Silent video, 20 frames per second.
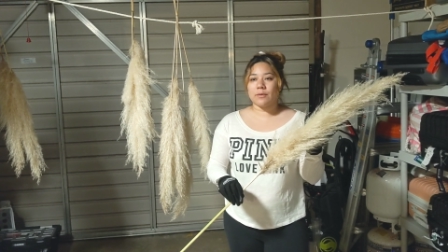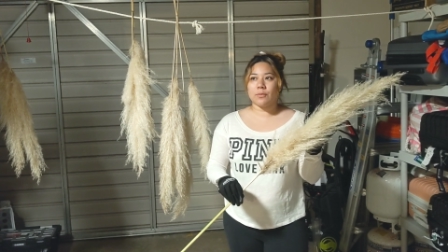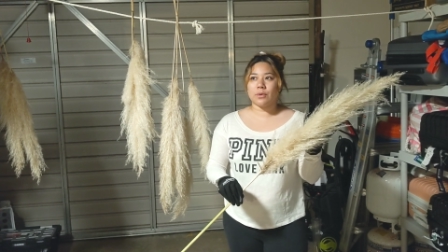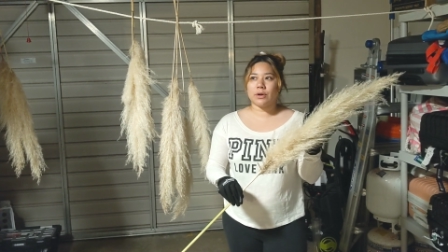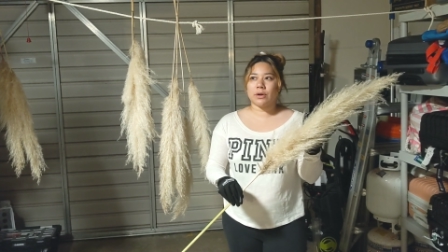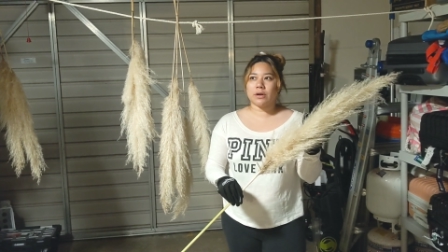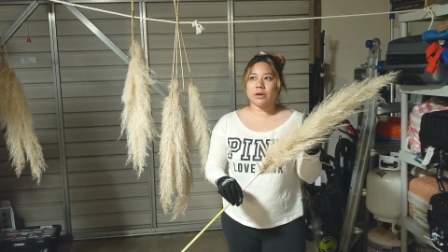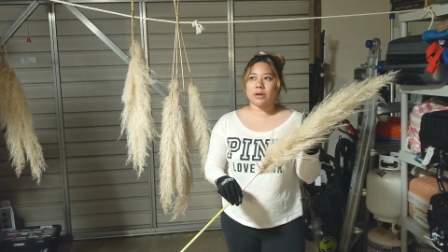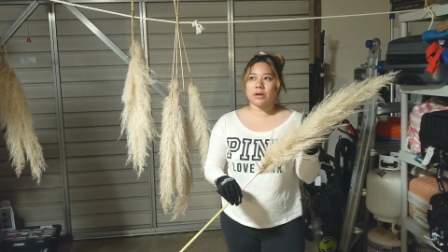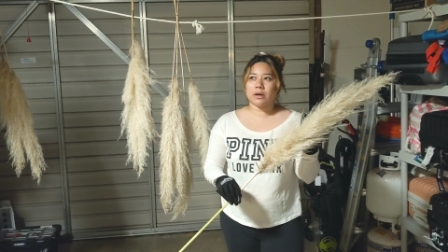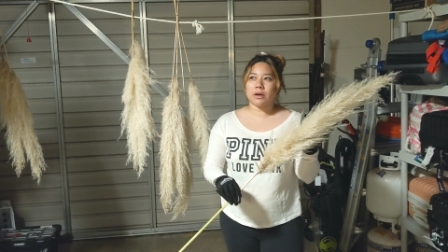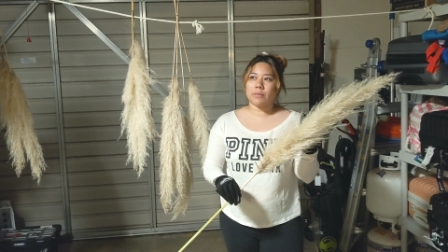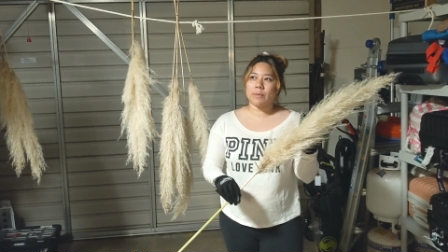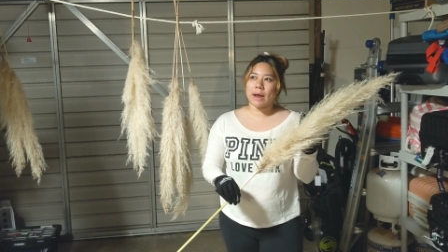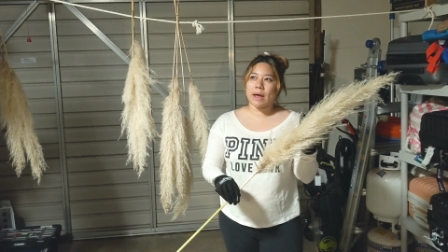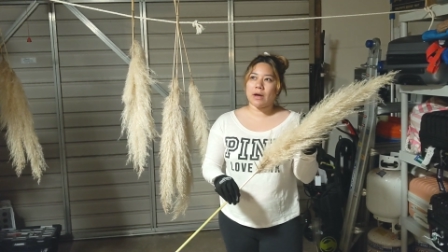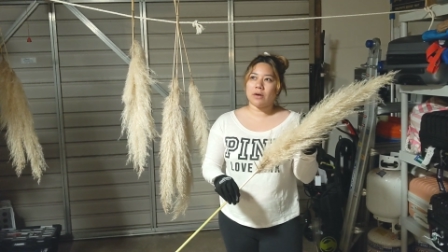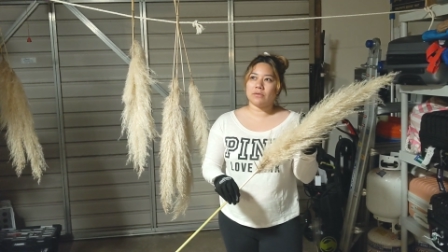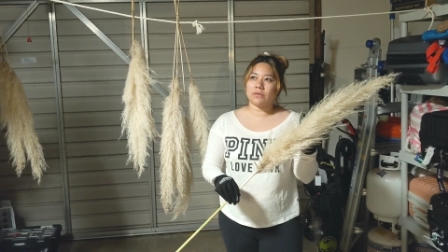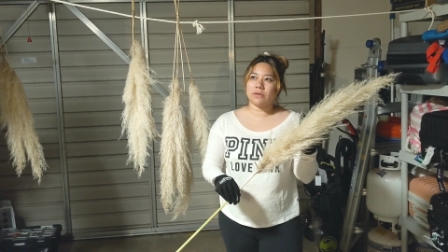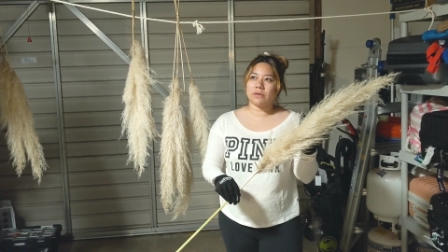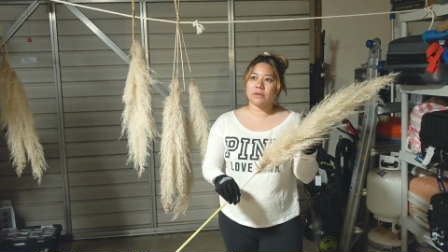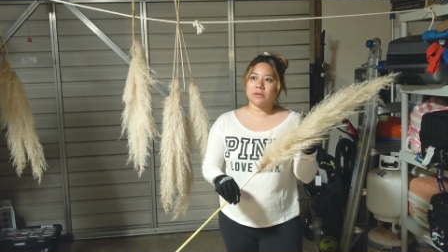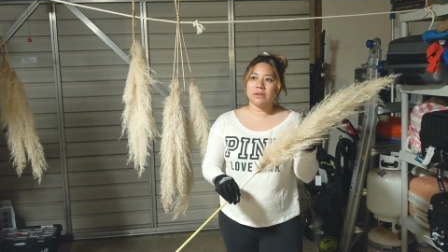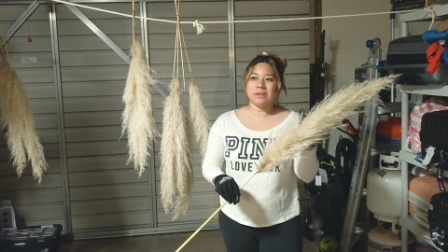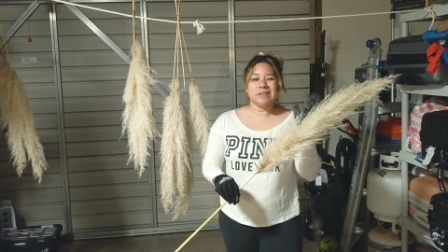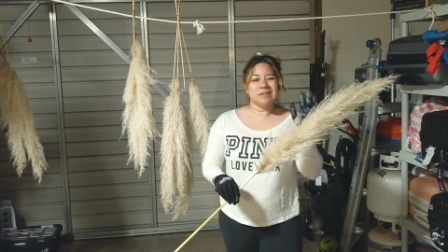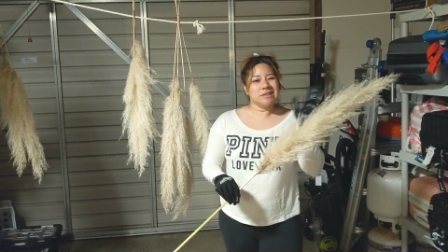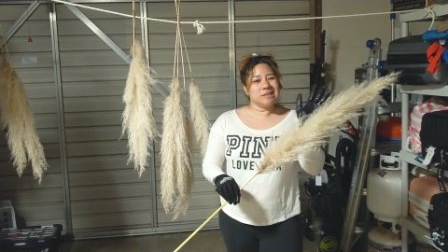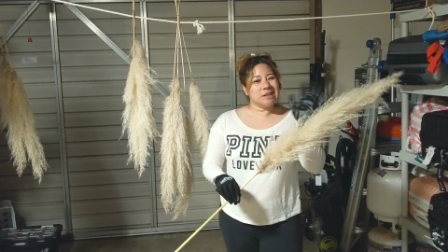They were around,
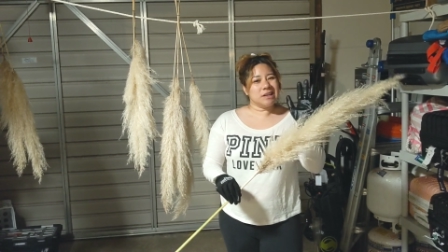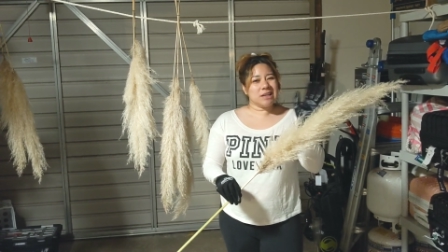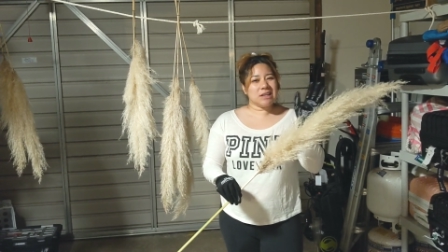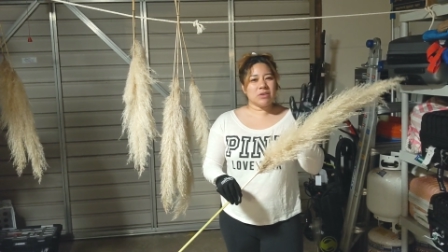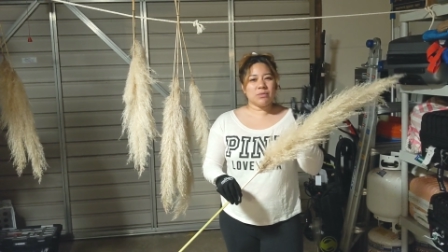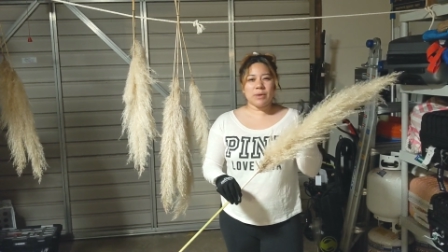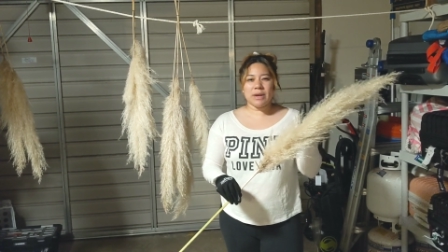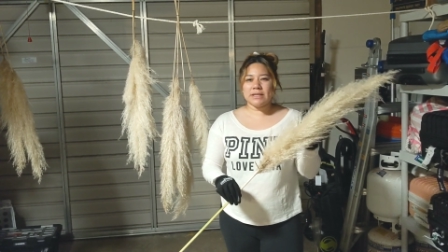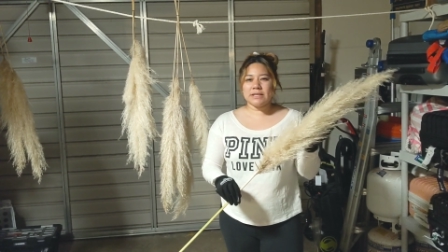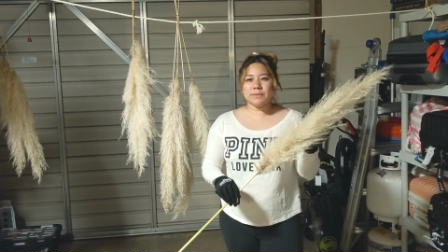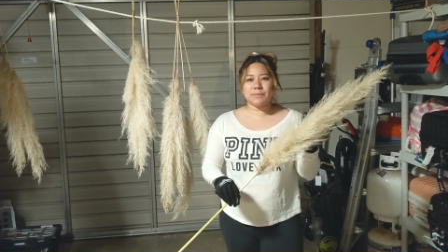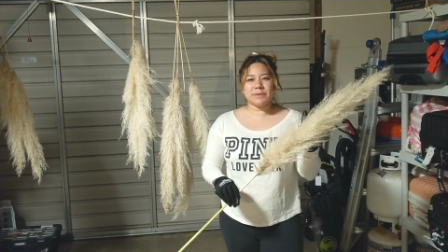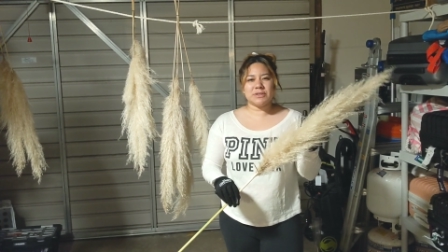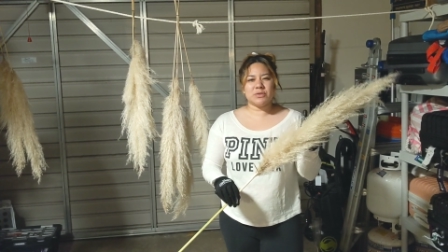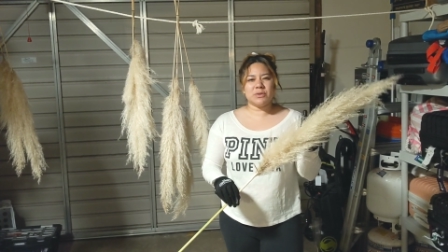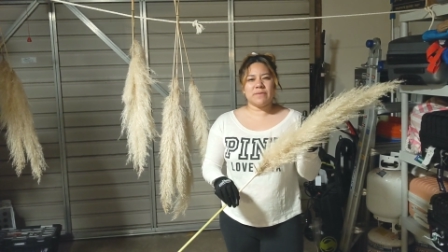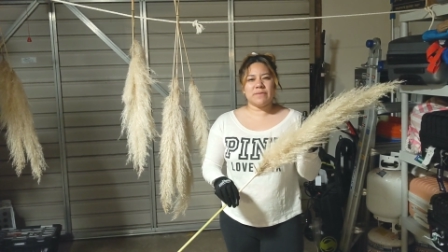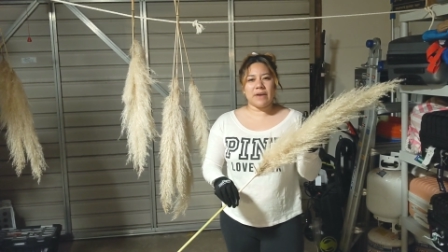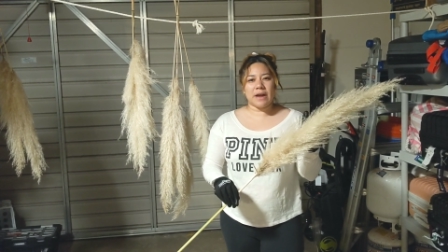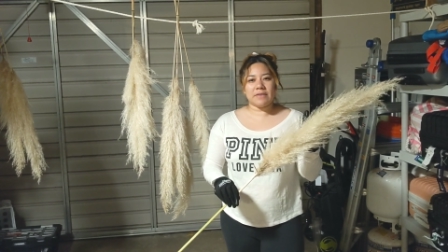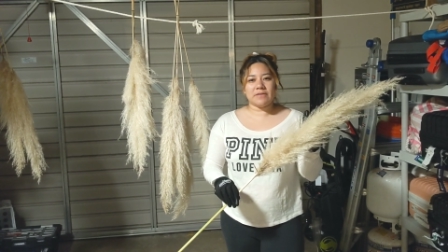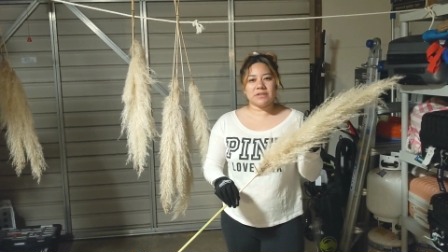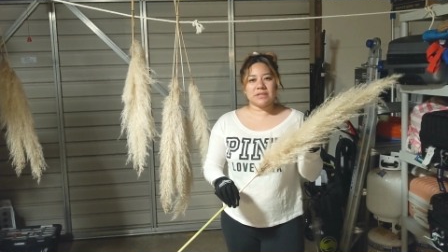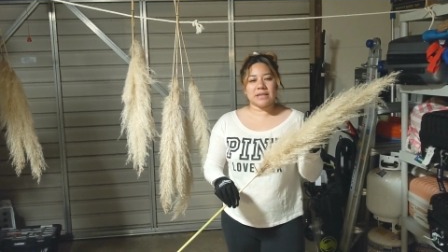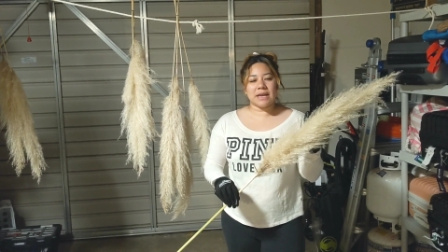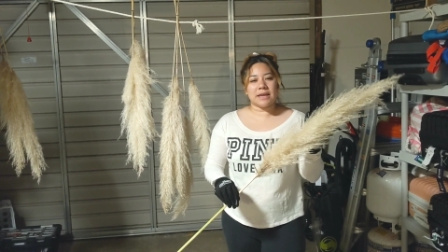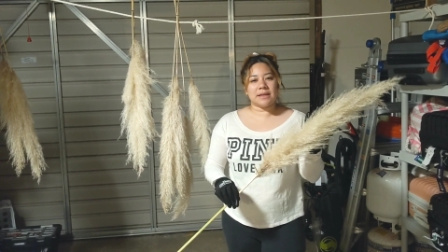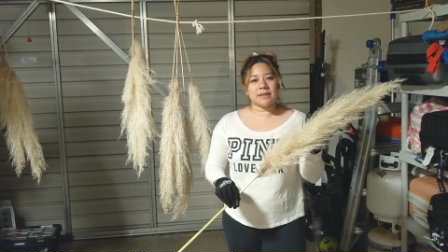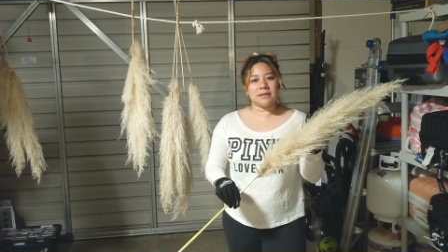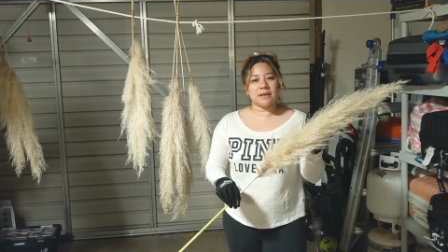it could range between $5 to
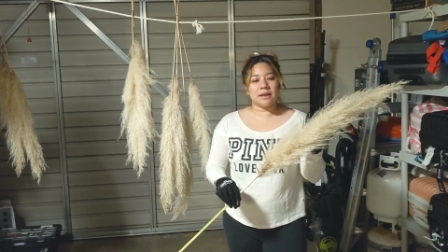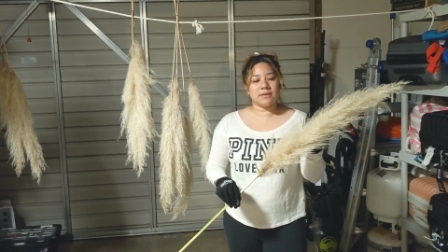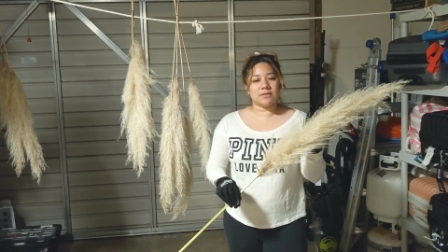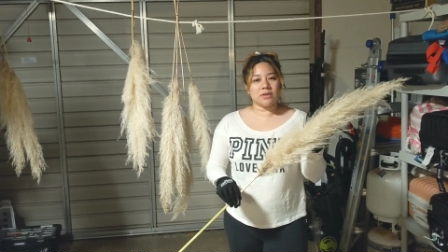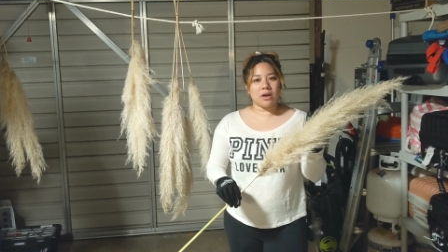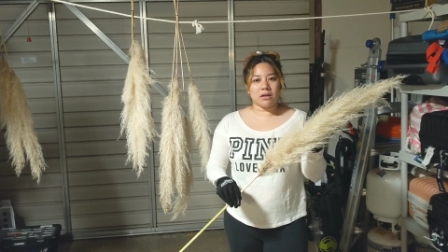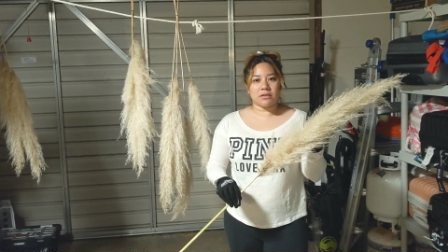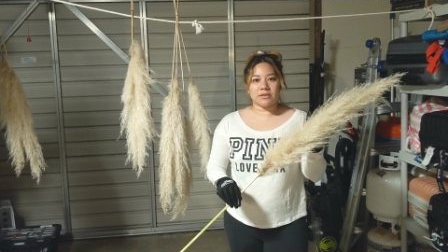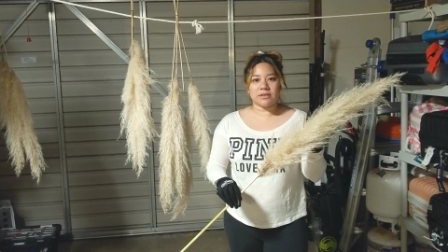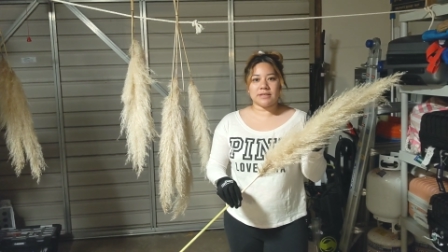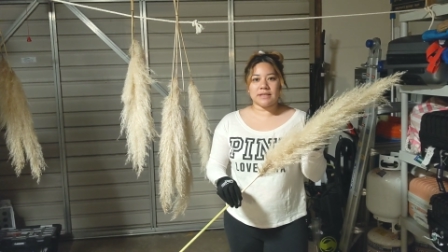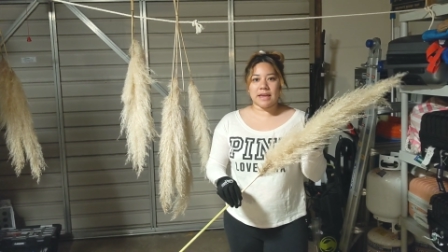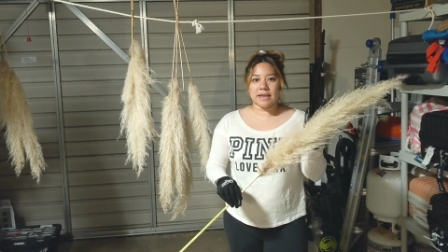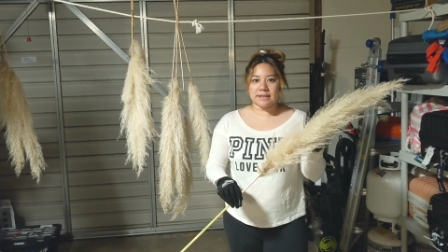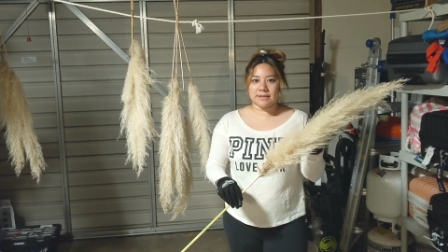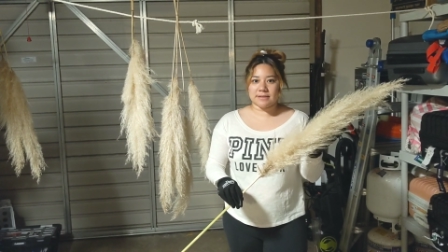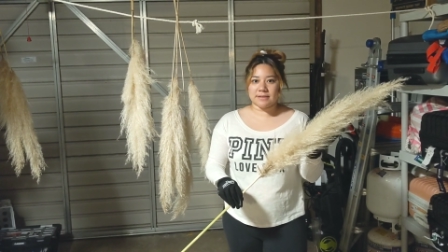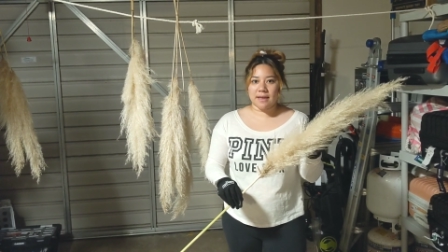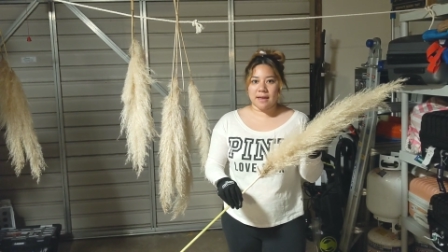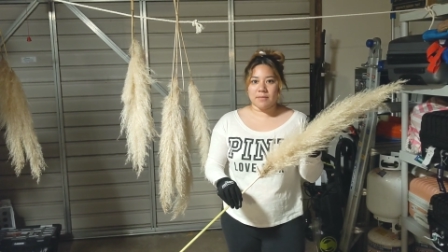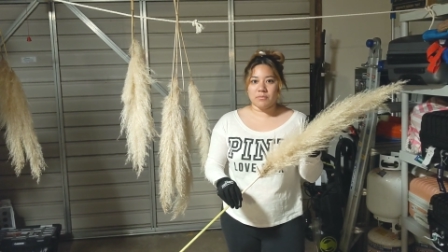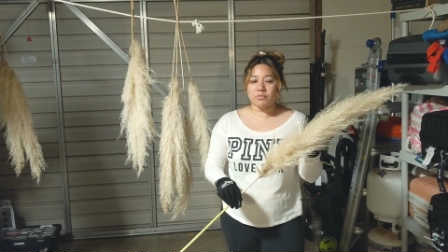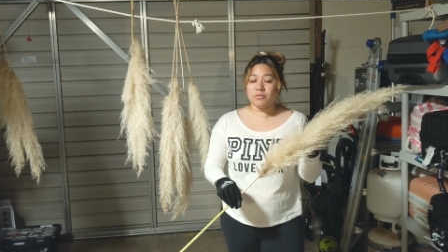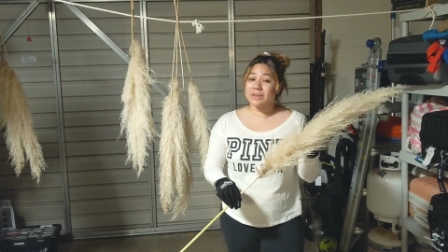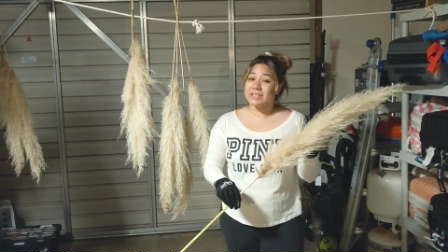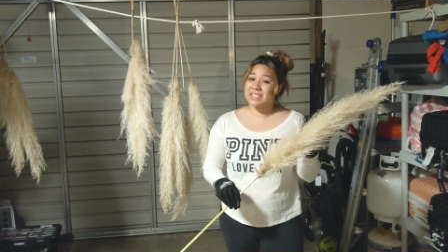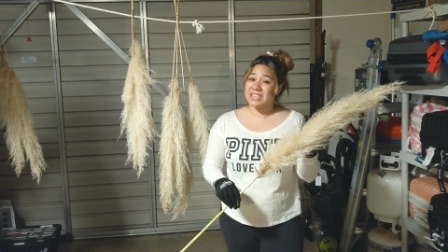$10 a stem,